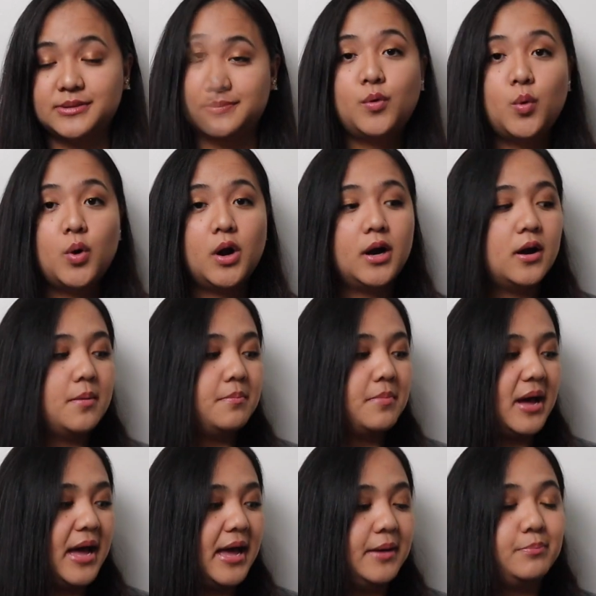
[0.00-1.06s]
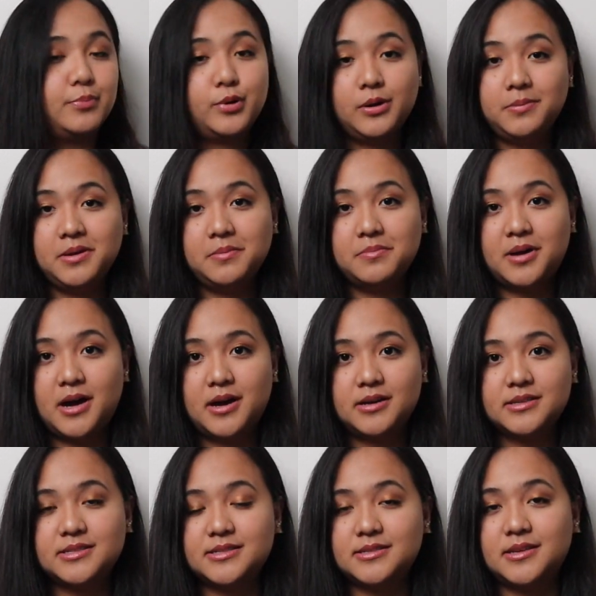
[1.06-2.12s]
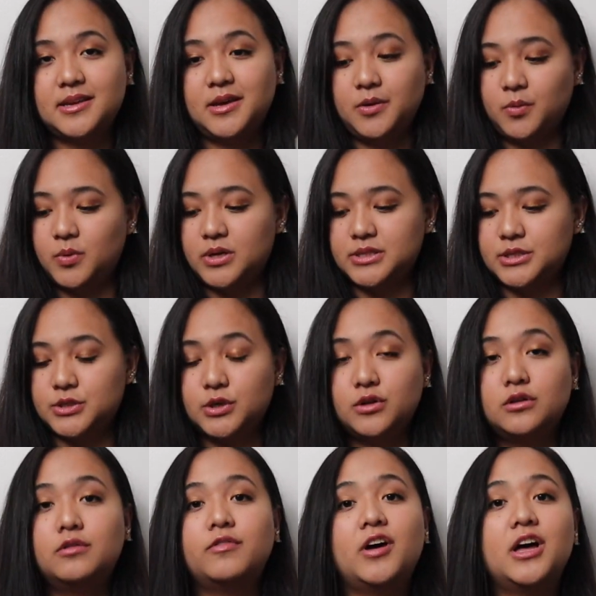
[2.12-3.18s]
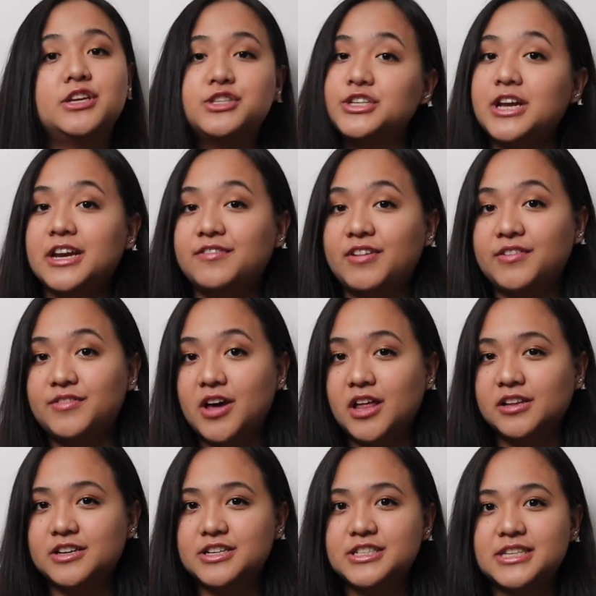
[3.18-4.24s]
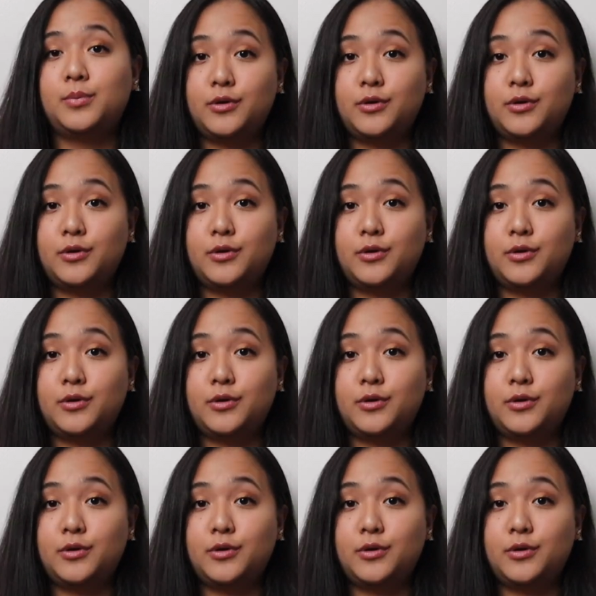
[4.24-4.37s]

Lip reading: For my premium box, it was a total of $195.